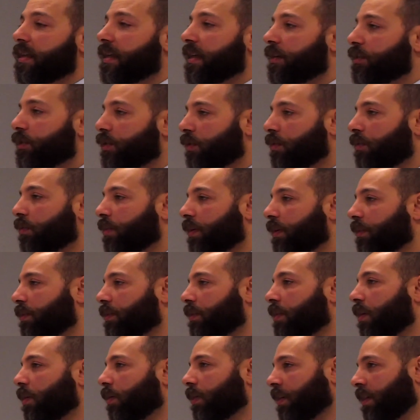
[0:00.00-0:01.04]
the issue with
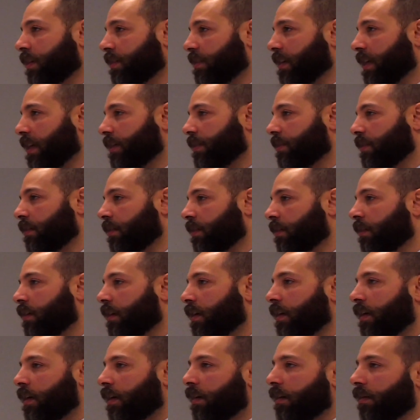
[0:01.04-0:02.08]
tokenization,
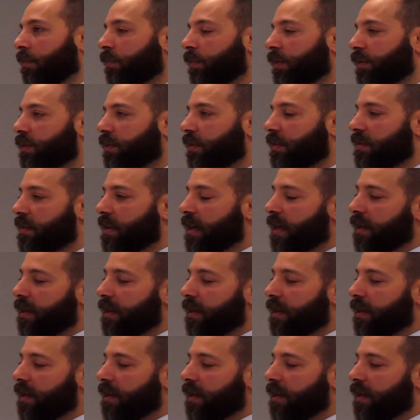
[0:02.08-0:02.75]
which is